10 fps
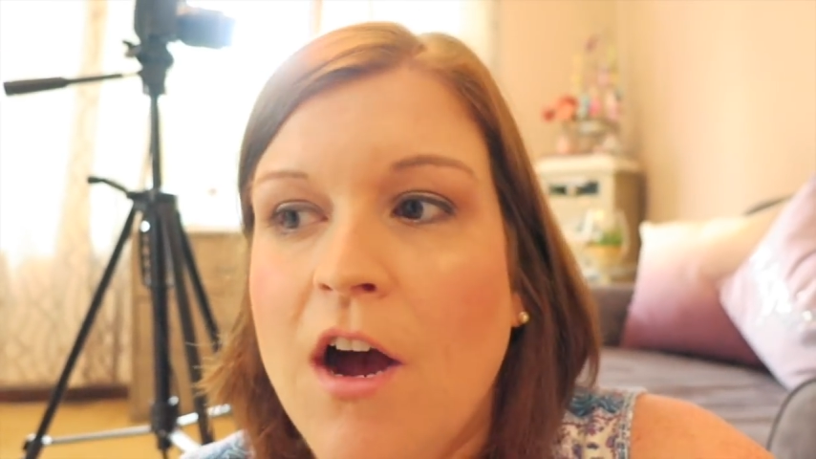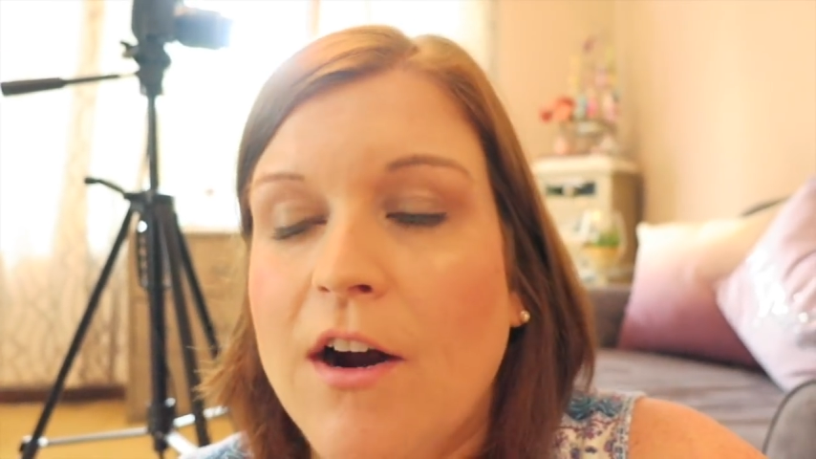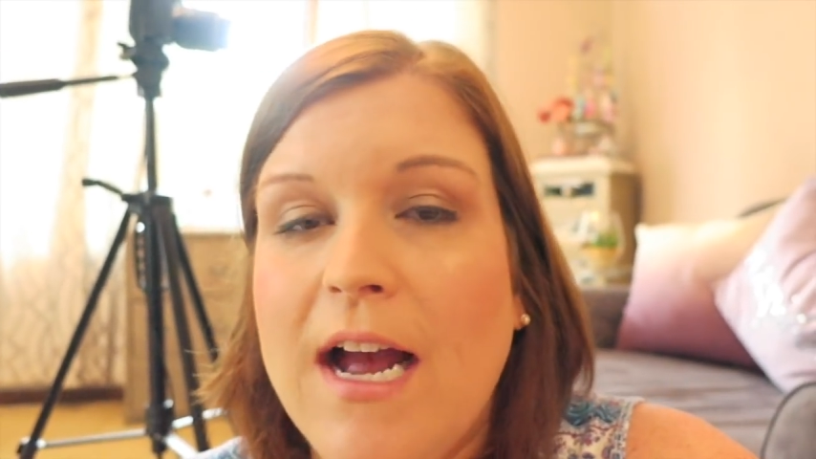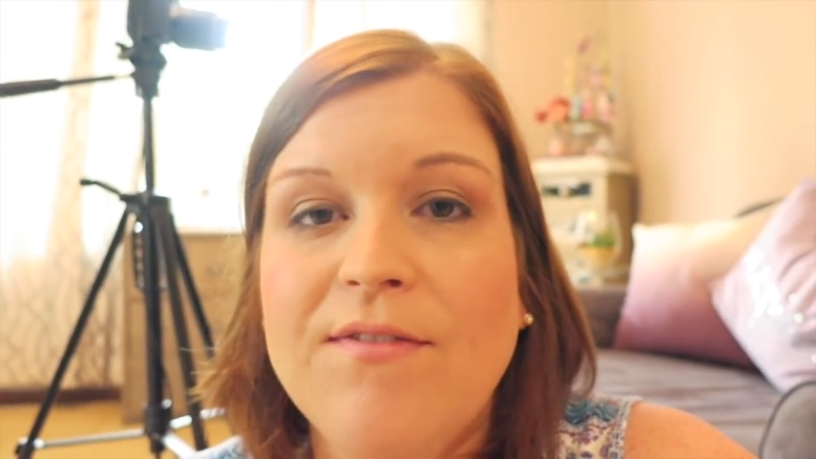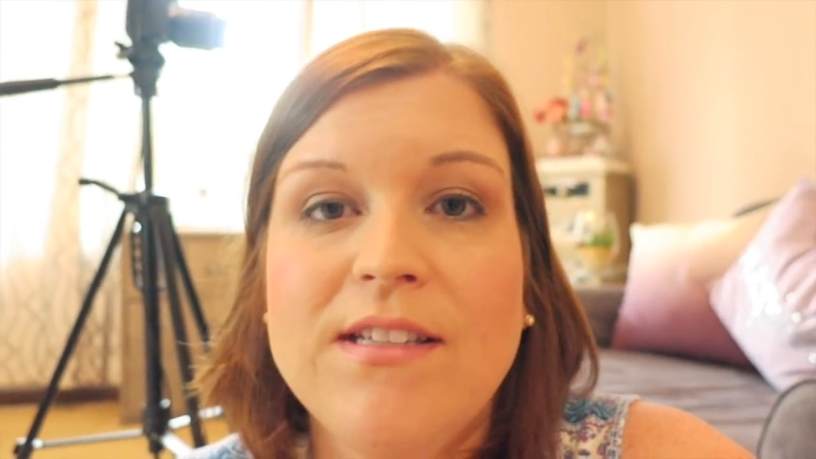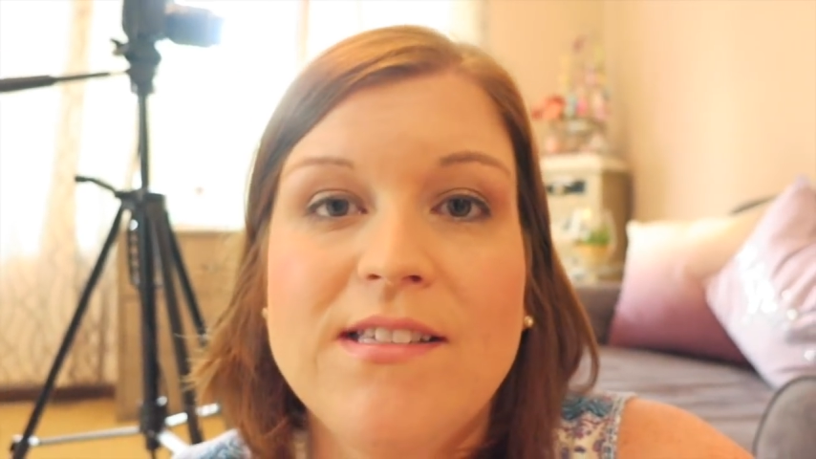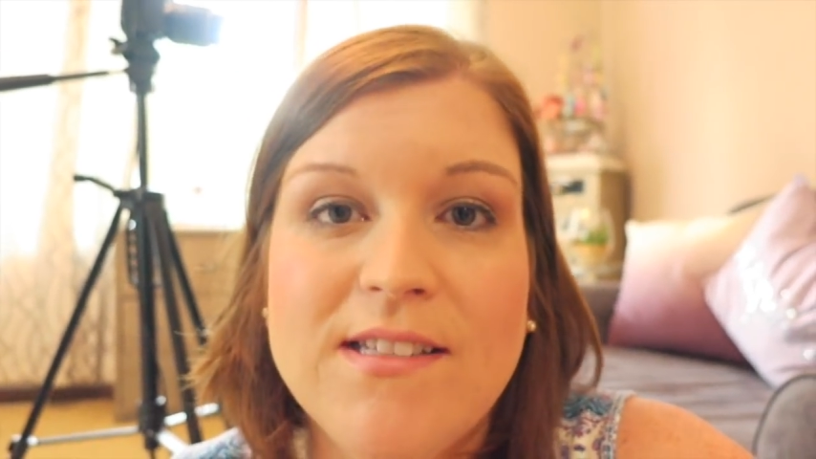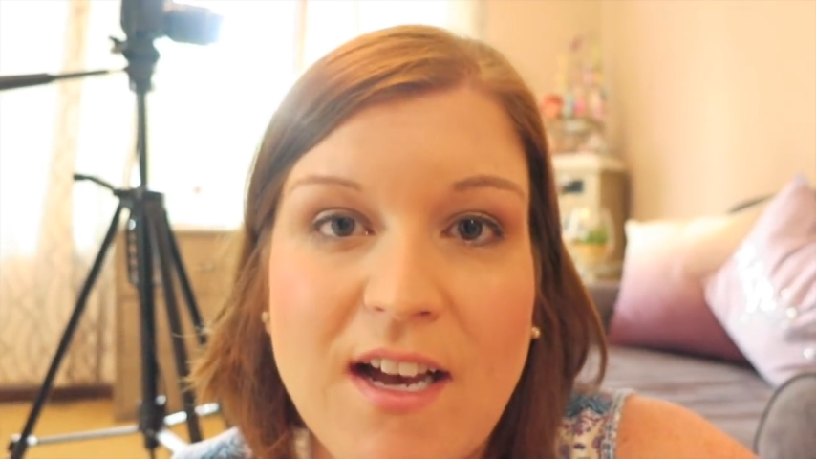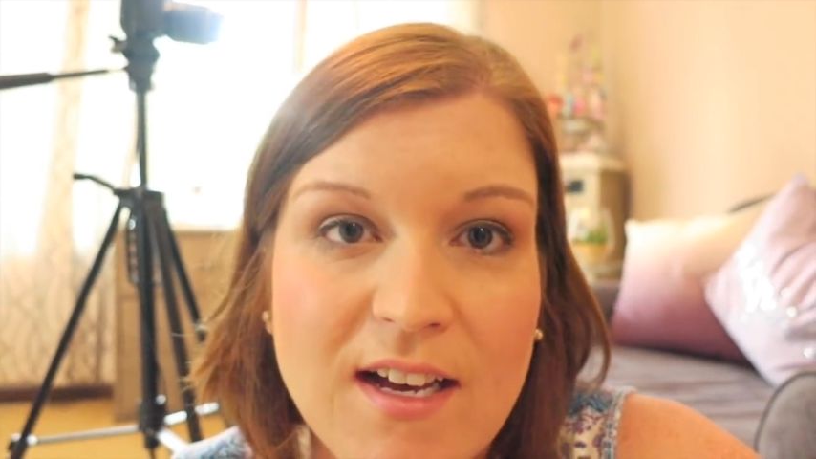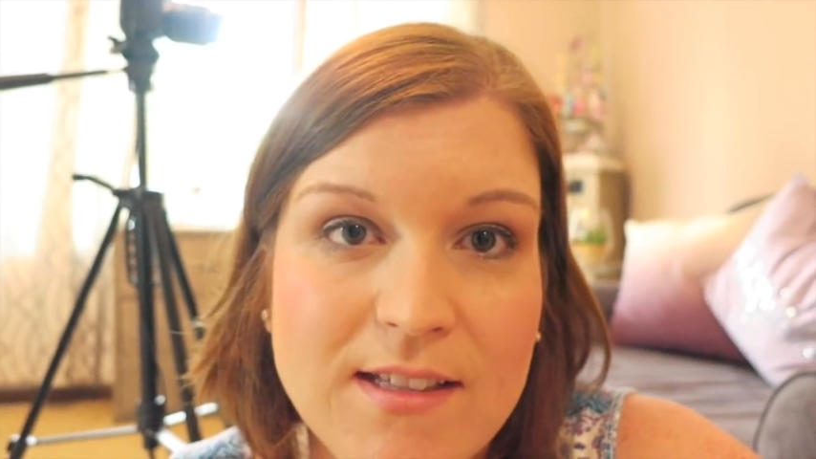or having
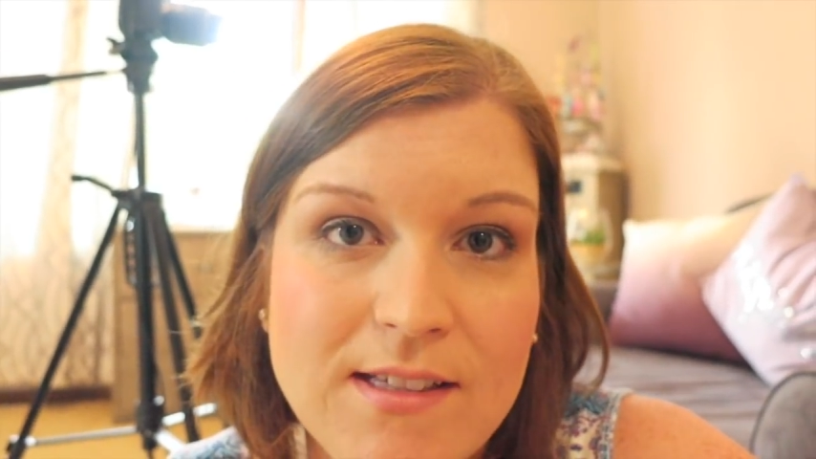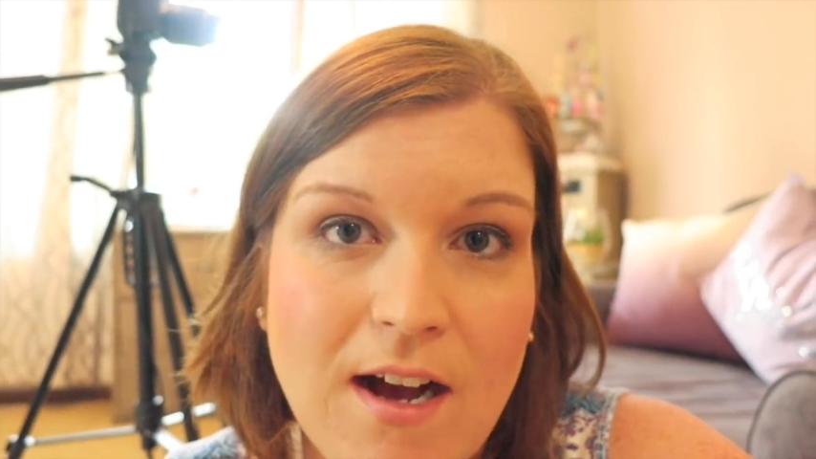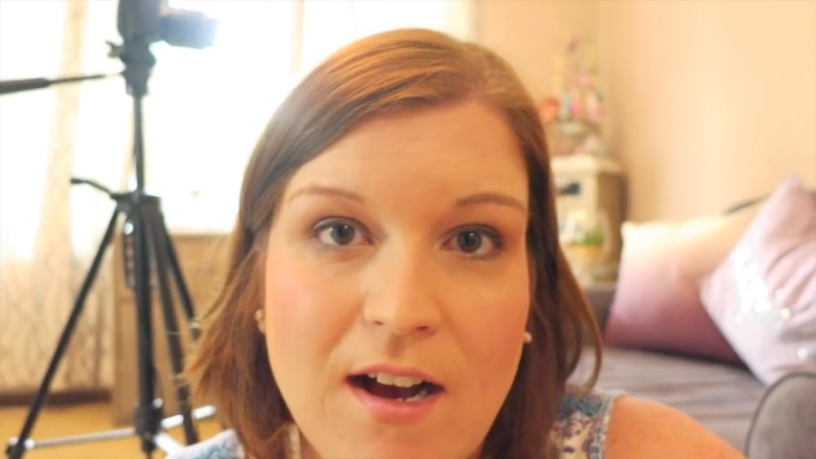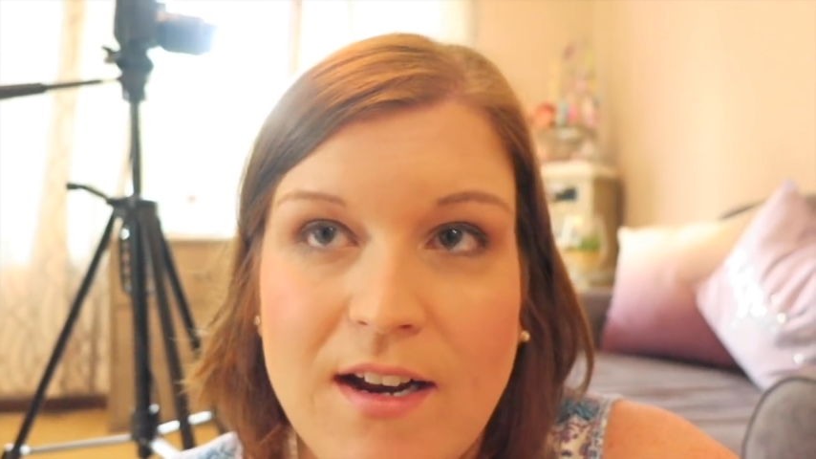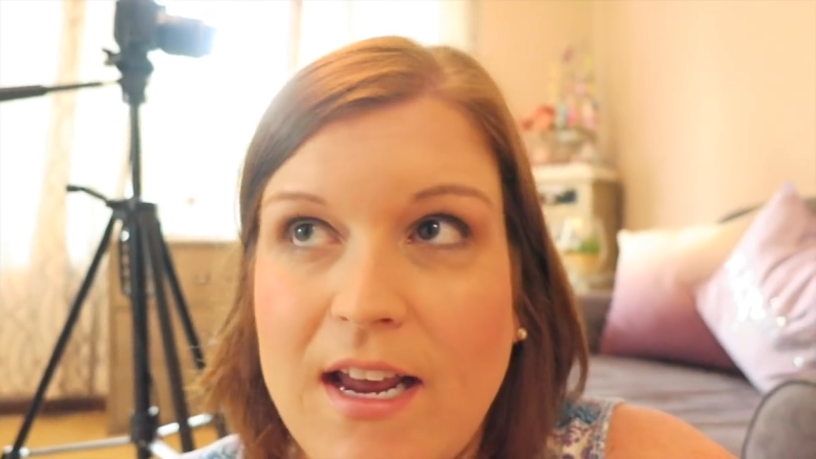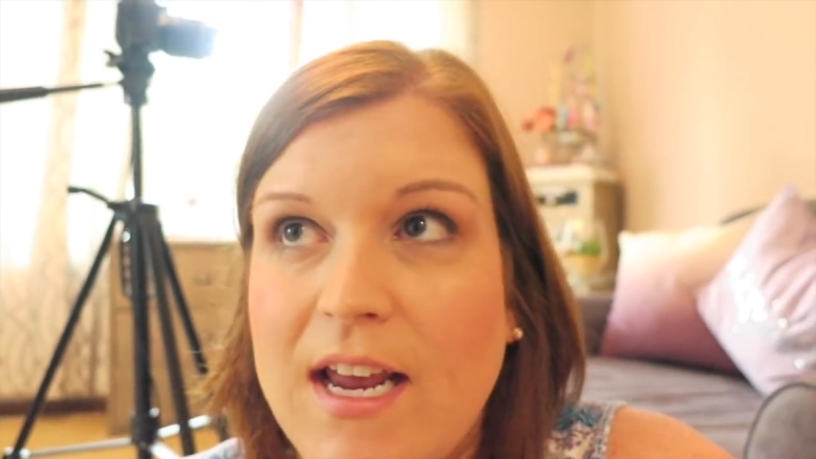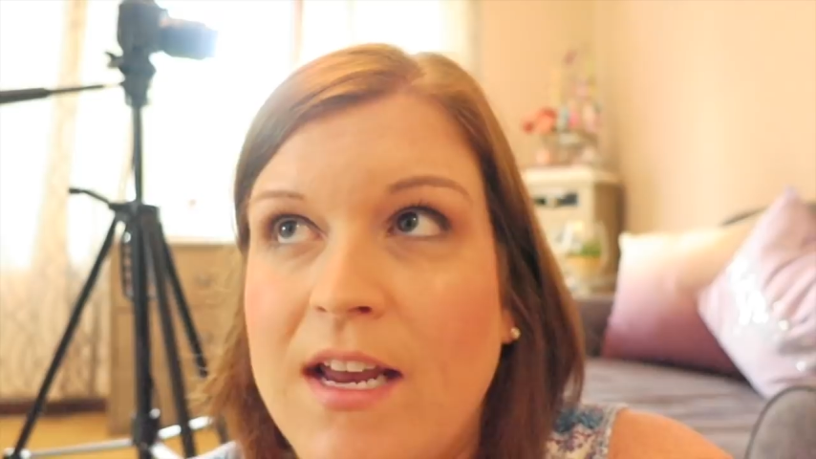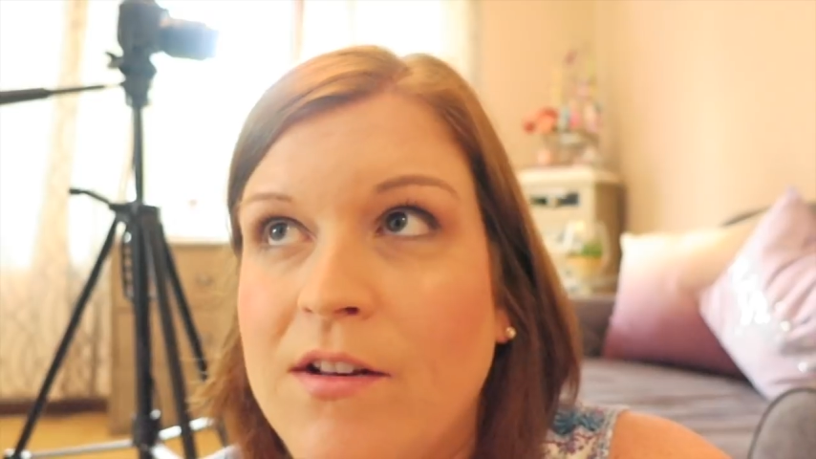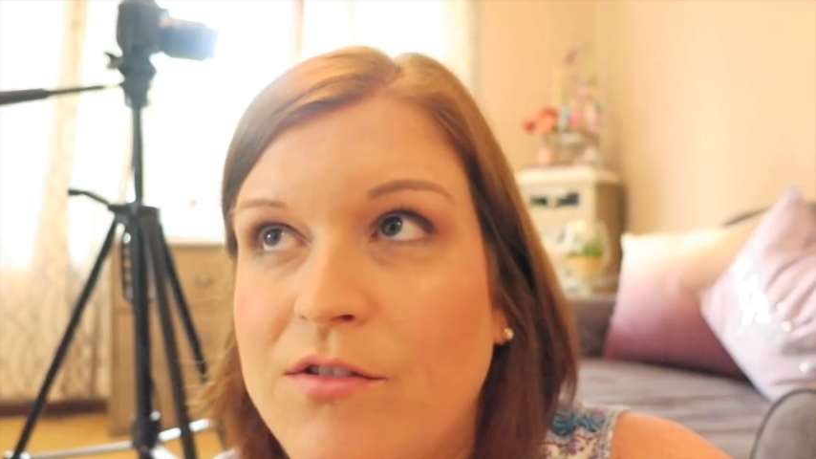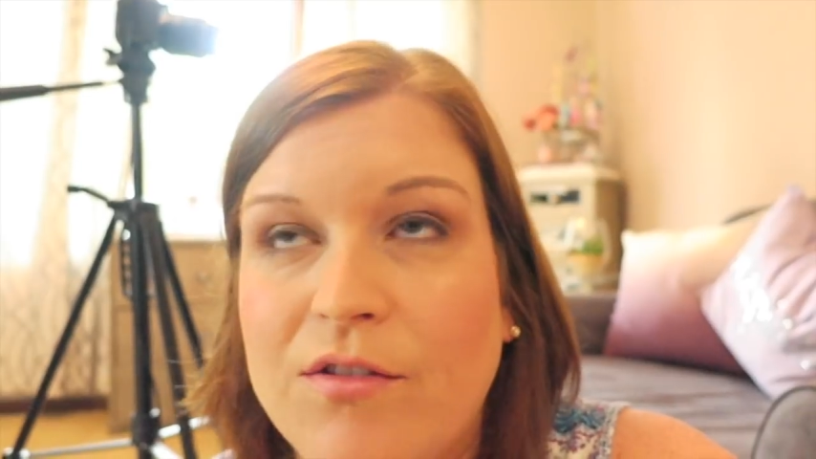studs on
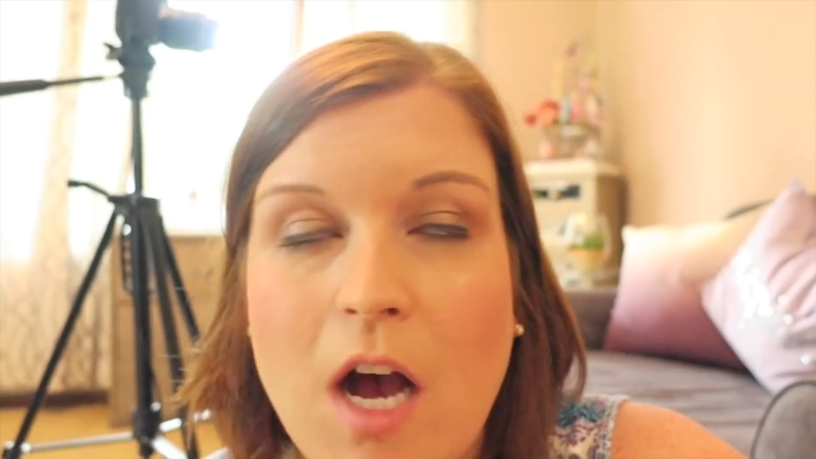a